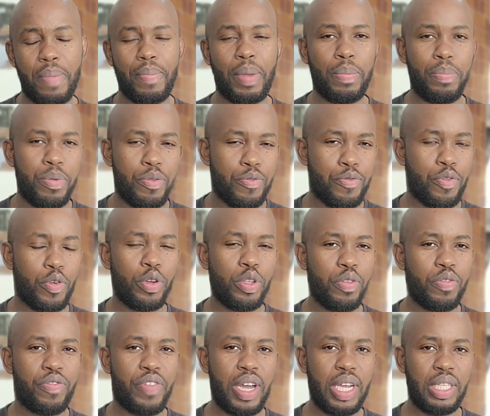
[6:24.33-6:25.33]
But before
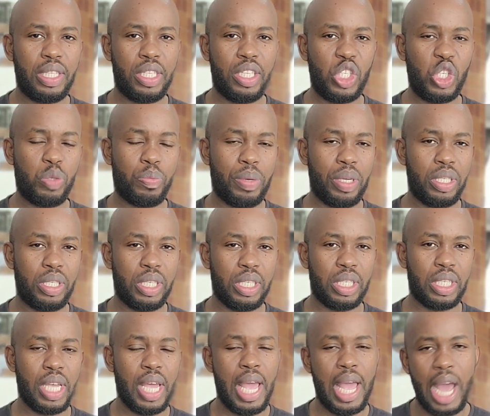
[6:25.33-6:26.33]
you find these
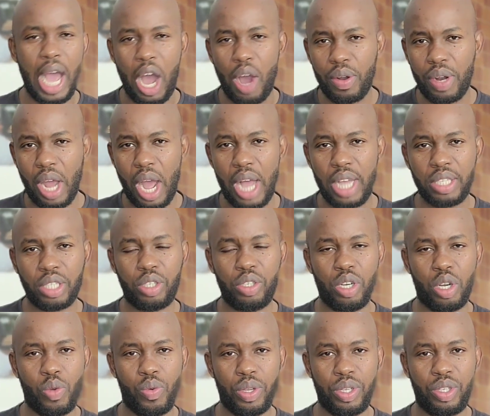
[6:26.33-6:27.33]
spaces, I want to ask
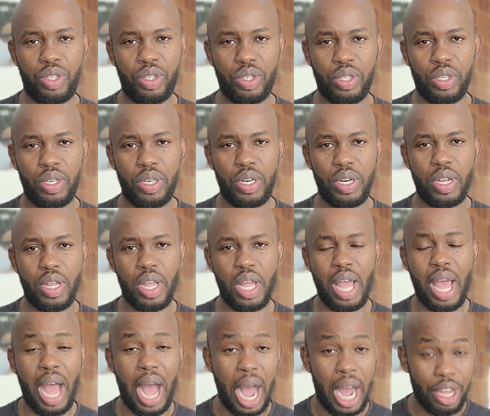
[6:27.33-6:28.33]
you a question.
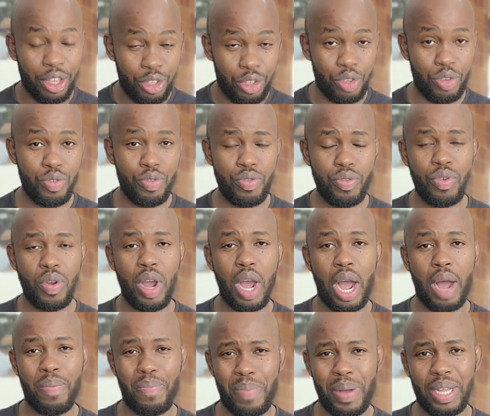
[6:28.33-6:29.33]
Are you
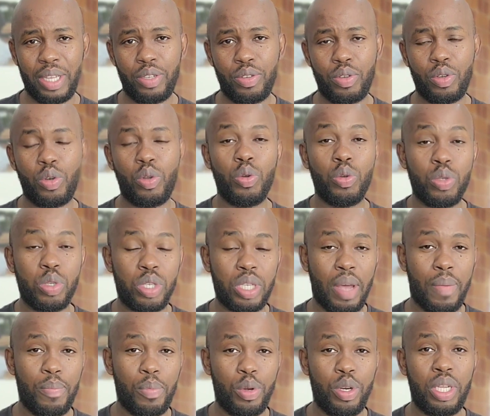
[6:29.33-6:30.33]
a person who
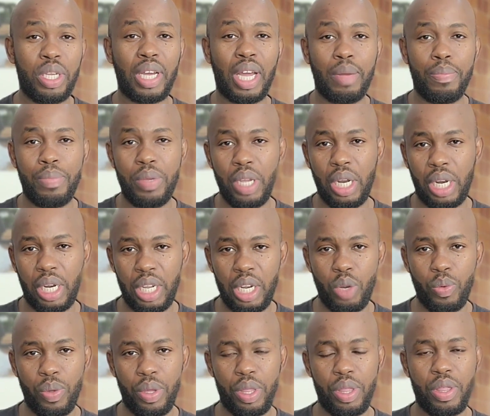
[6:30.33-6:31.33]
somebody can be
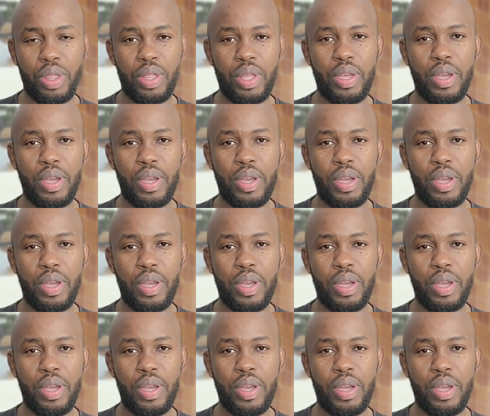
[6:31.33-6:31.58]
real with?